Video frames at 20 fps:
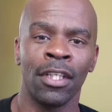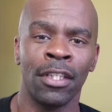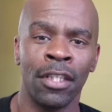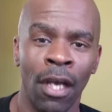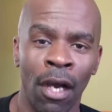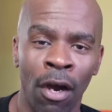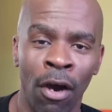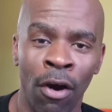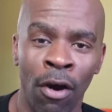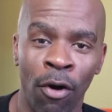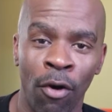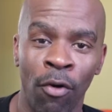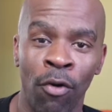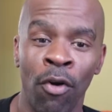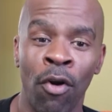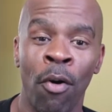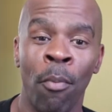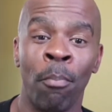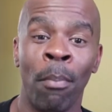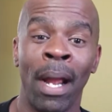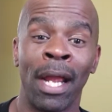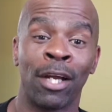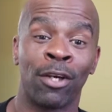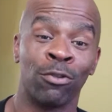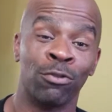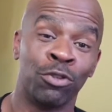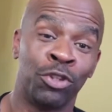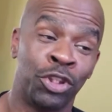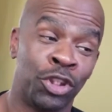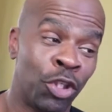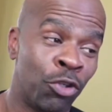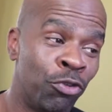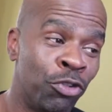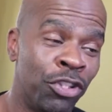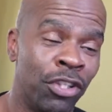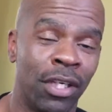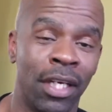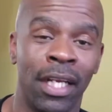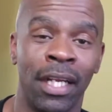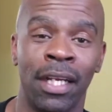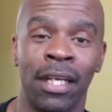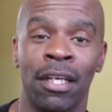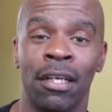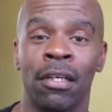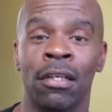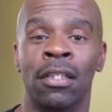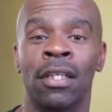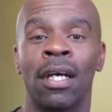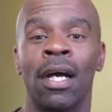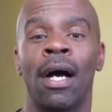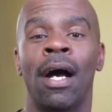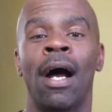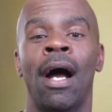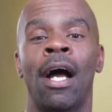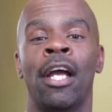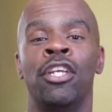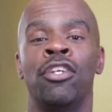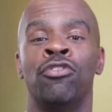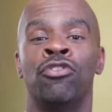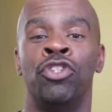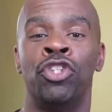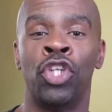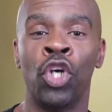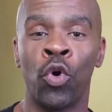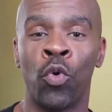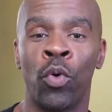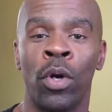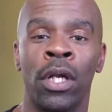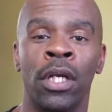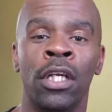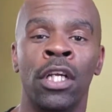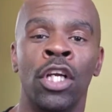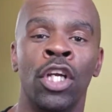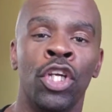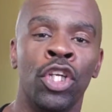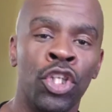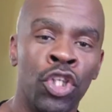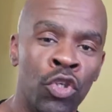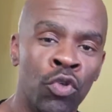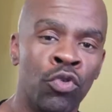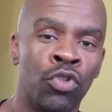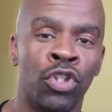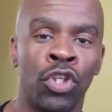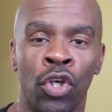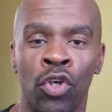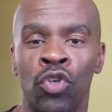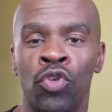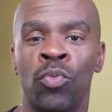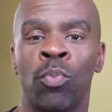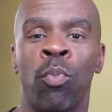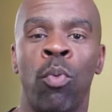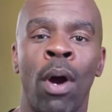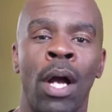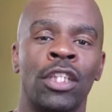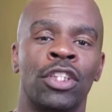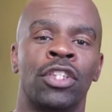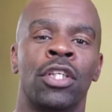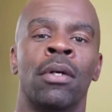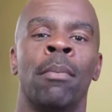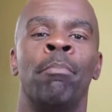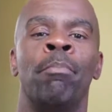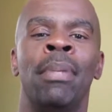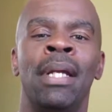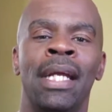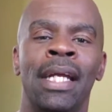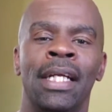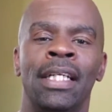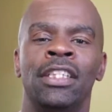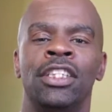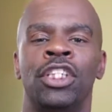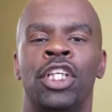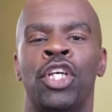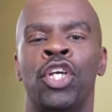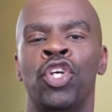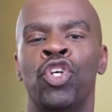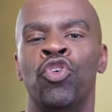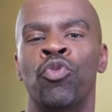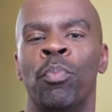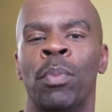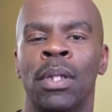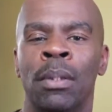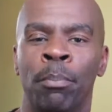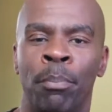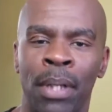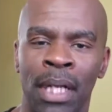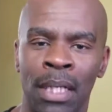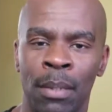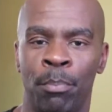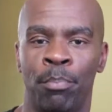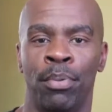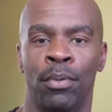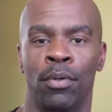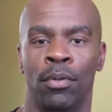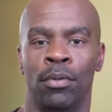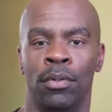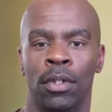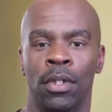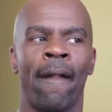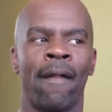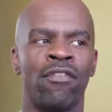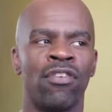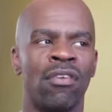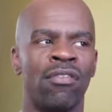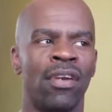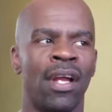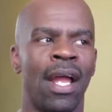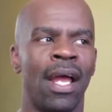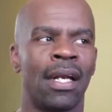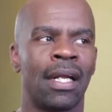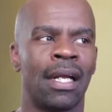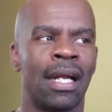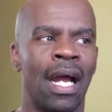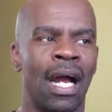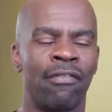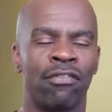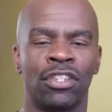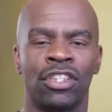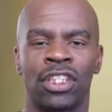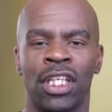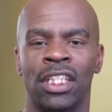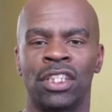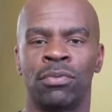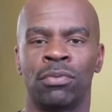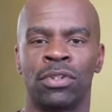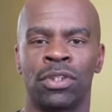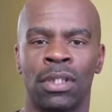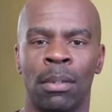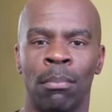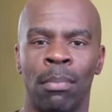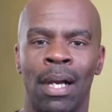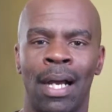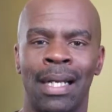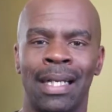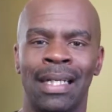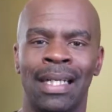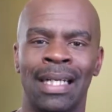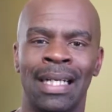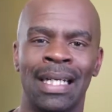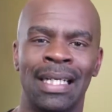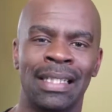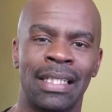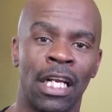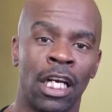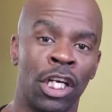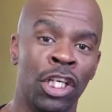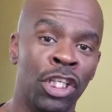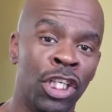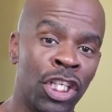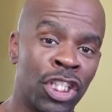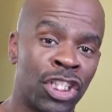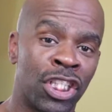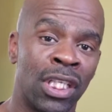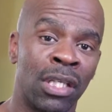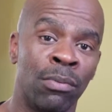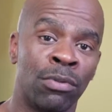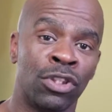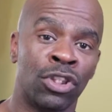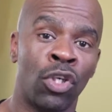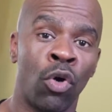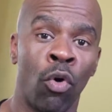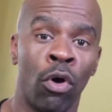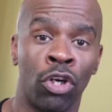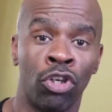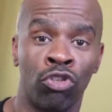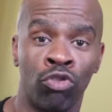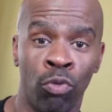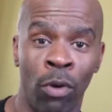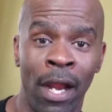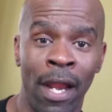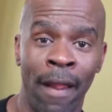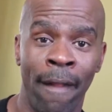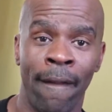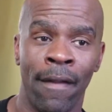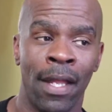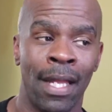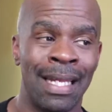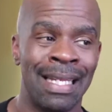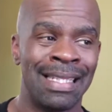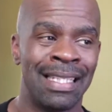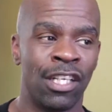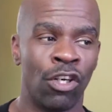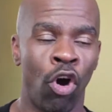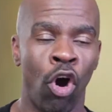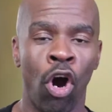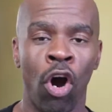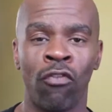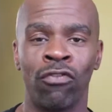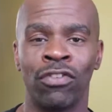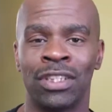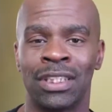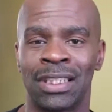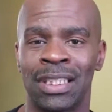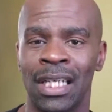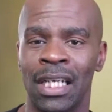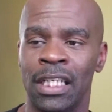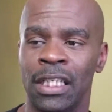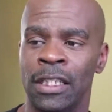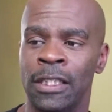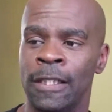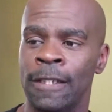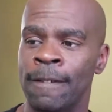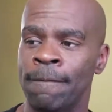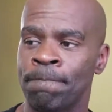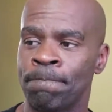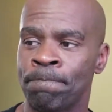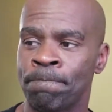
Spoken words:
Yo, Michael Jr. here. How you doing? YouTube watcher beings, human people. Have you ever had a conversation with somebody that initially was going great, then all of a sudden,